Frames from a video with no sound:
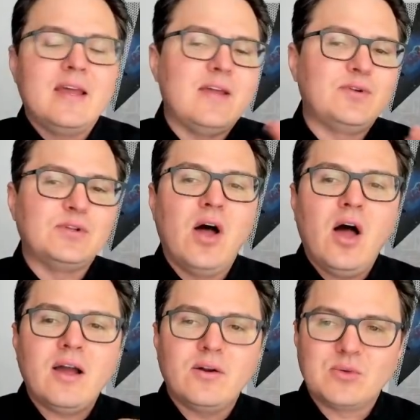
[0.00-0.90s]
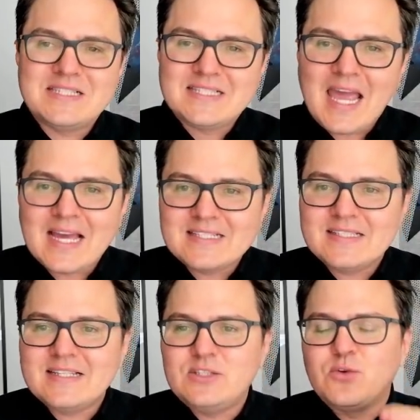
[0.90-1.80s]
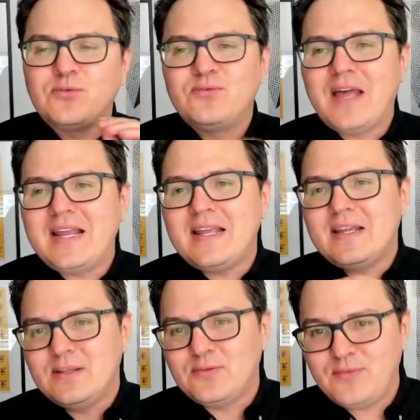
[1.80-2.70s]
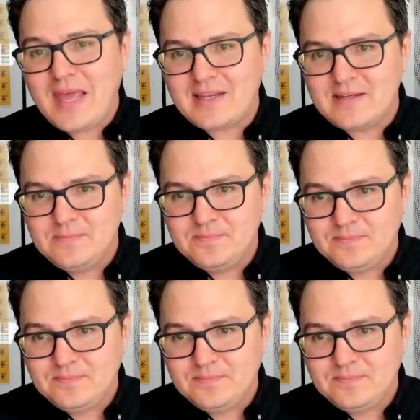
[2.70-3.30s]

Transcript: If you're long risk assets, you're fighting the Fed.